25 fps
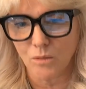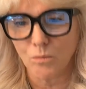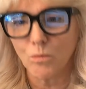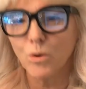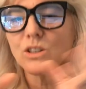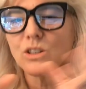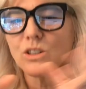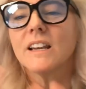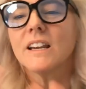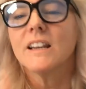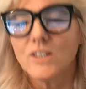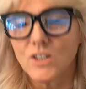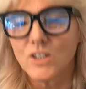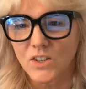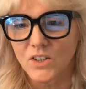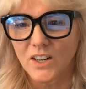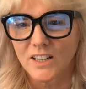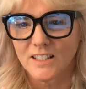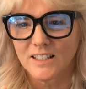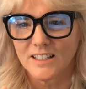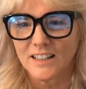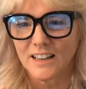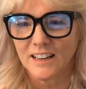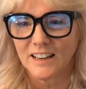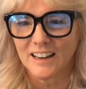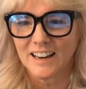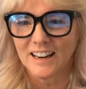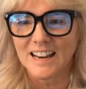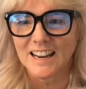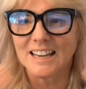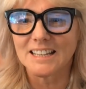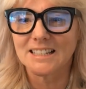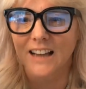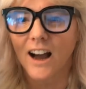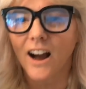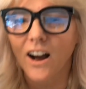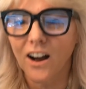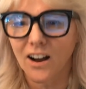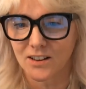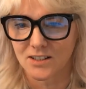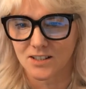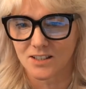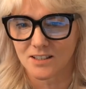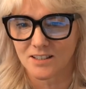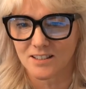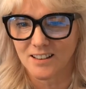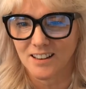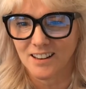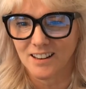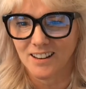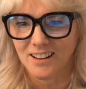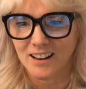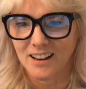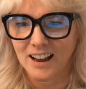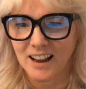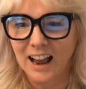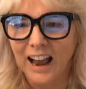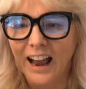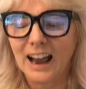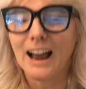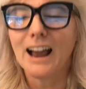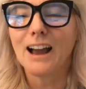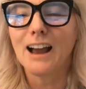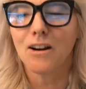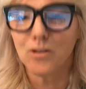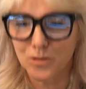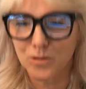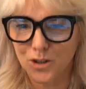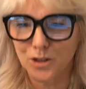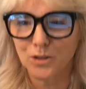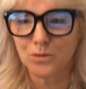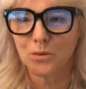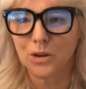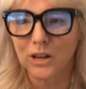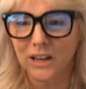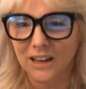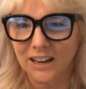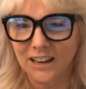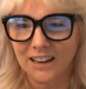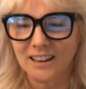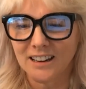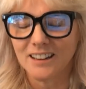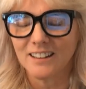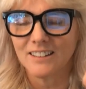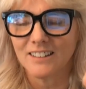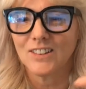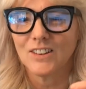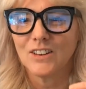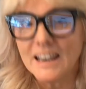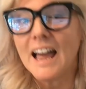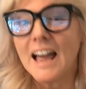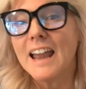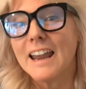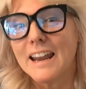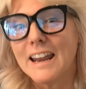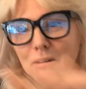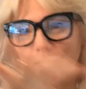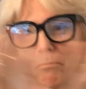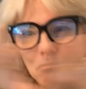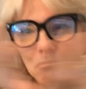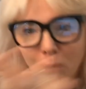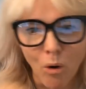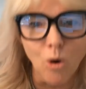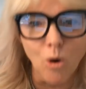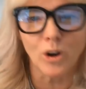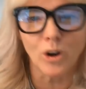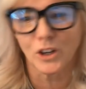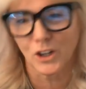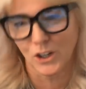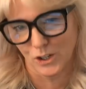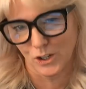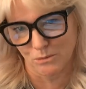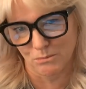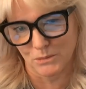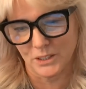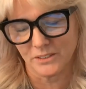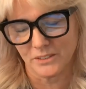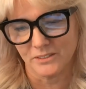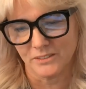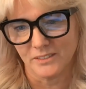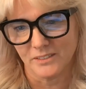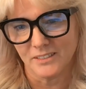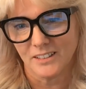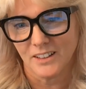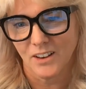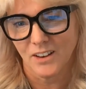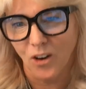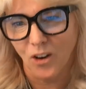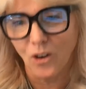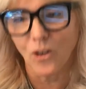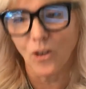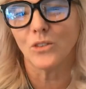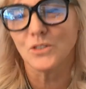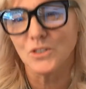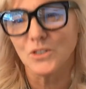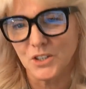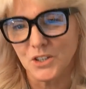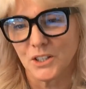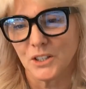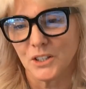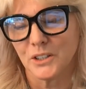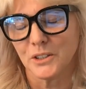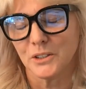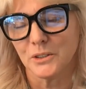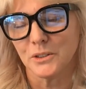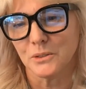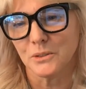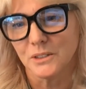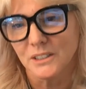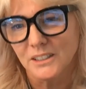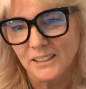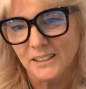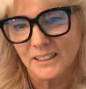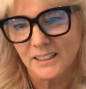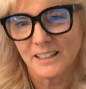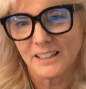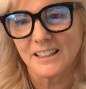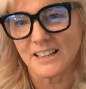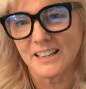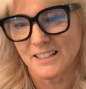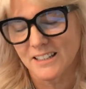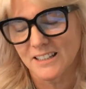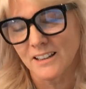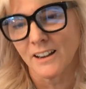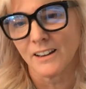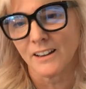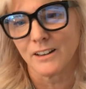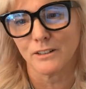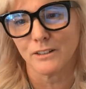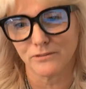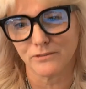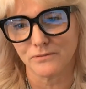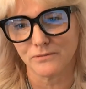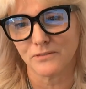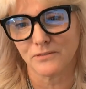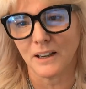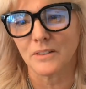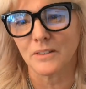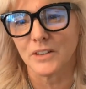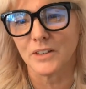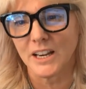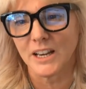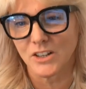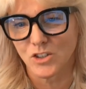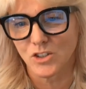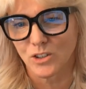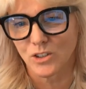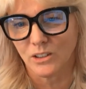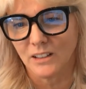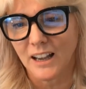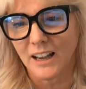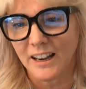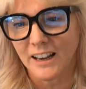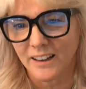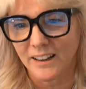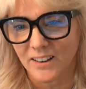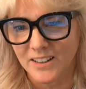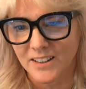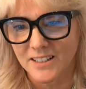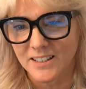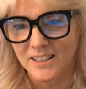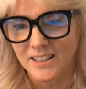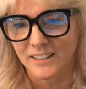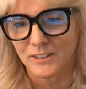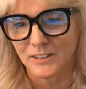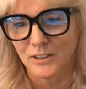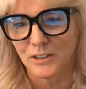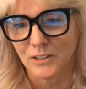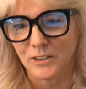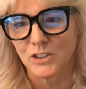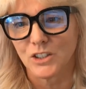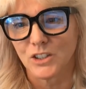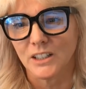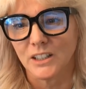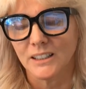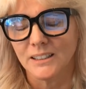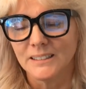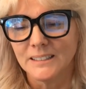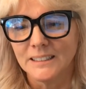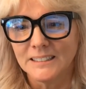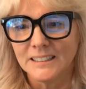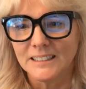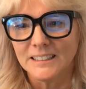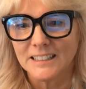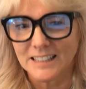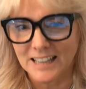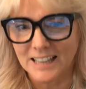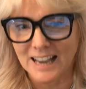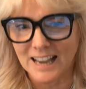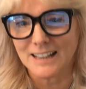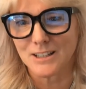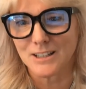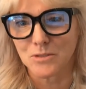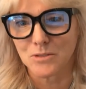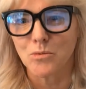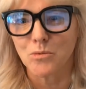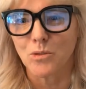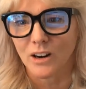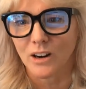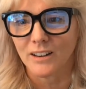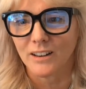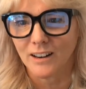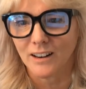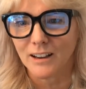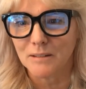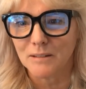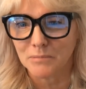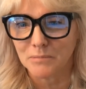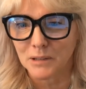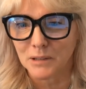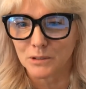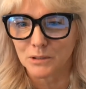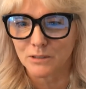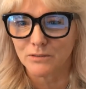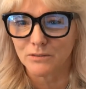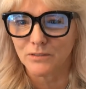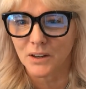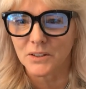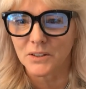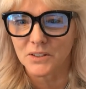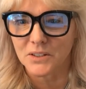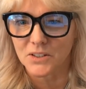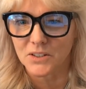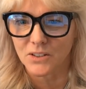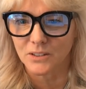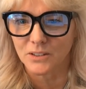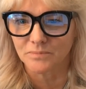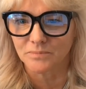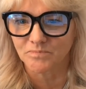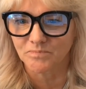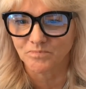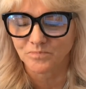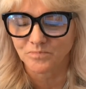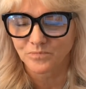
What's interesting is us. How do we layer more human onto this kind of foundational AI technology? That's what I'd like people to focus on.